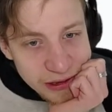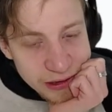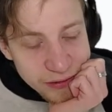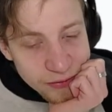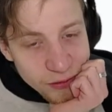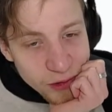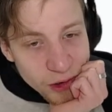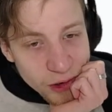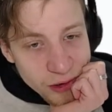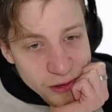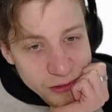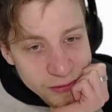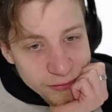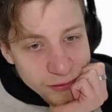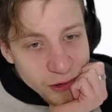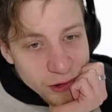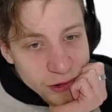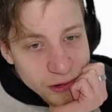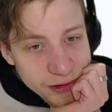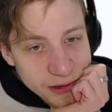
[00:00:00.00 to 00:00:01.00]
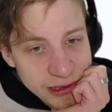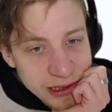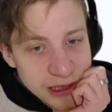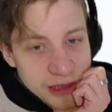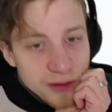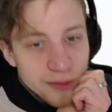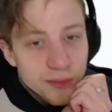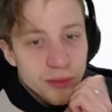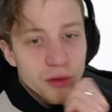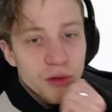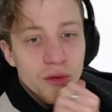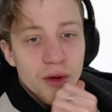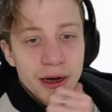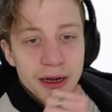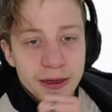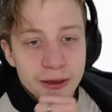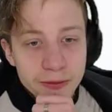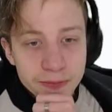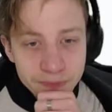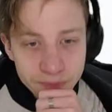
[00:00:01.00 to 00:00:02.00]
world worth exploring.
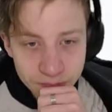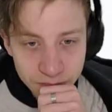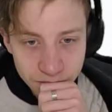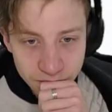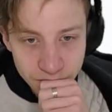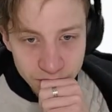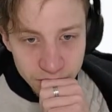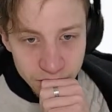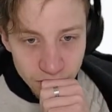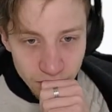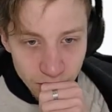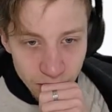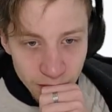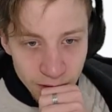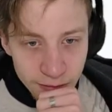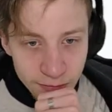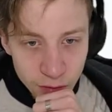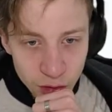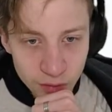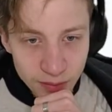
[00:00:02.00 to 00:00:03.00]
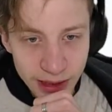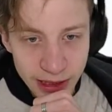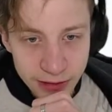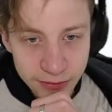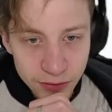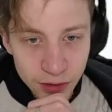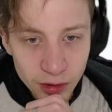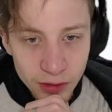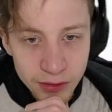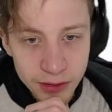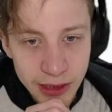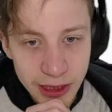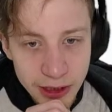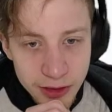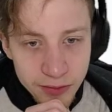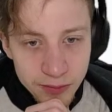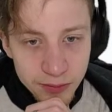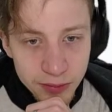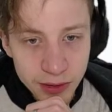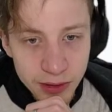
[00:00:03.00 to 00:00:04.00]
What makes world
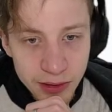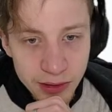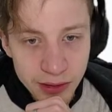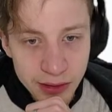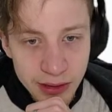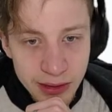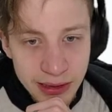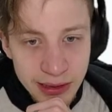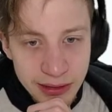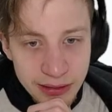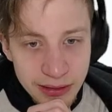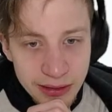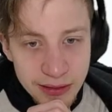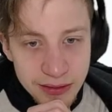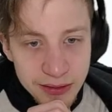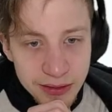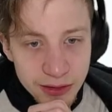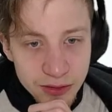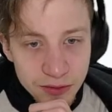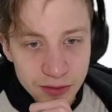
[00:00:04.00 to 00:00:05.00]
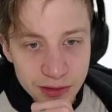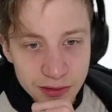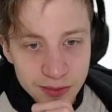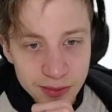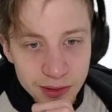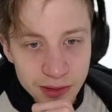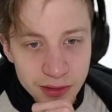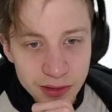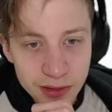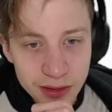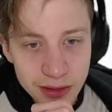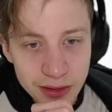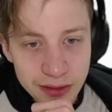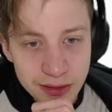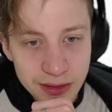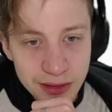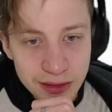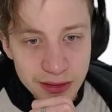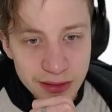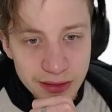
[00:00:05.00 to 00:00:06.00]
interesting to explore is
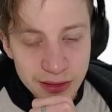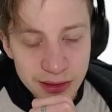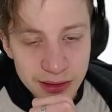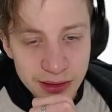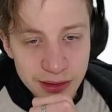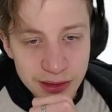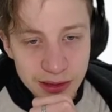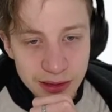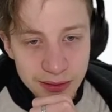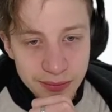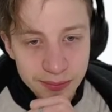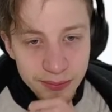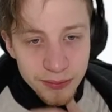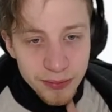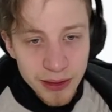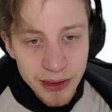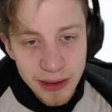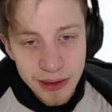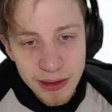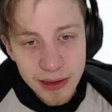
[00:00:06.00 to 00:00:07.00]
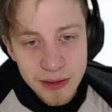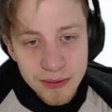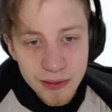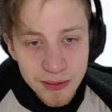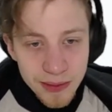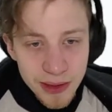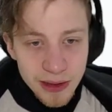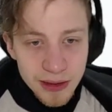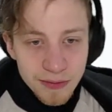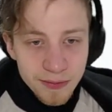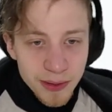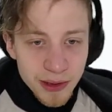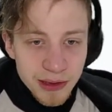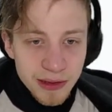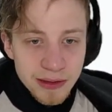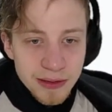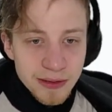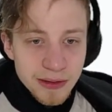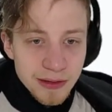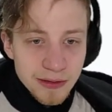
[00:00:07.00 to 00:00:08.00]
that let's maybe
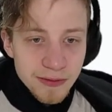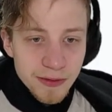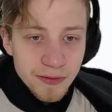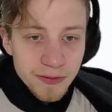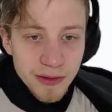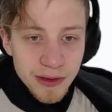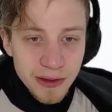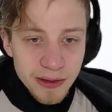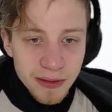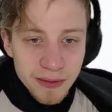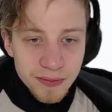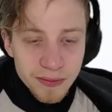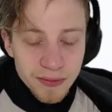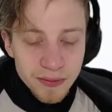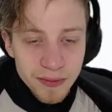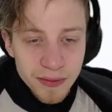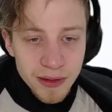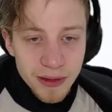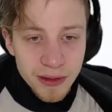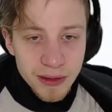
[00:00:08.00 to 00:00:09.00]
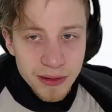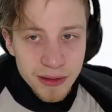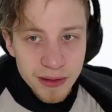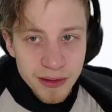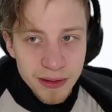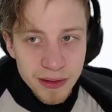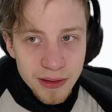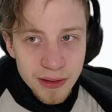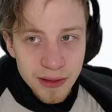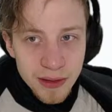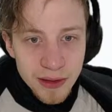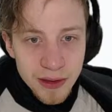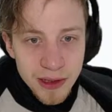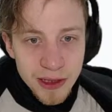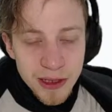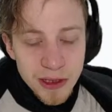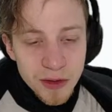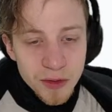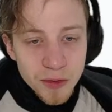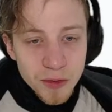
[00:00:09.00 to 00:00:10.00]
replace this with
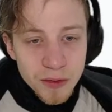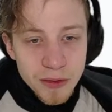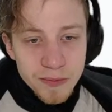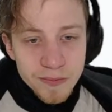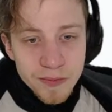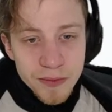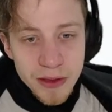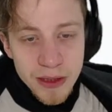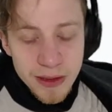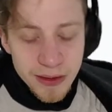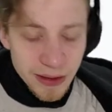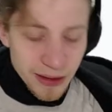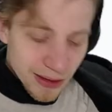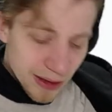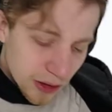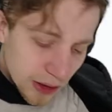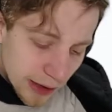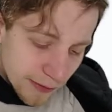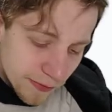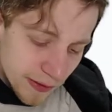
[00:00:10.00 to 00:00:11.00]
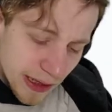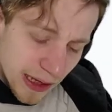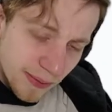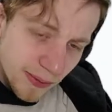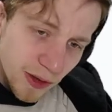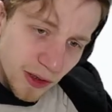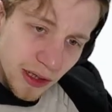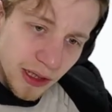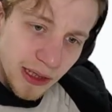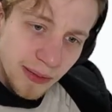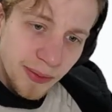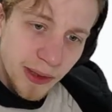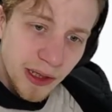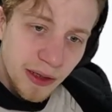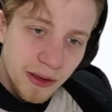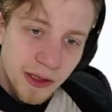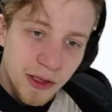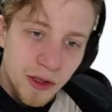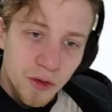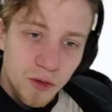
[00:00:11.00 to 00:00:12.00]
you. Is that no? I think I'm gonna keep here
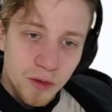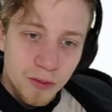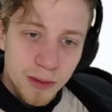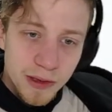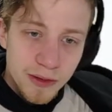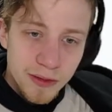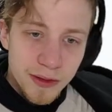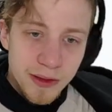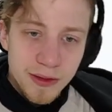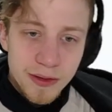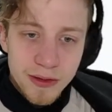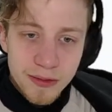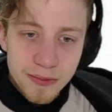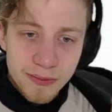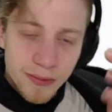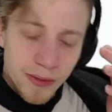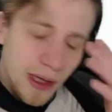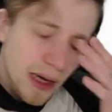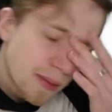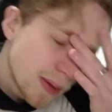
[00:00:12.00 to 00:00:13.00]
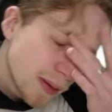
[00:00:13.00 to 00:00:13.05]
you because it's gonna be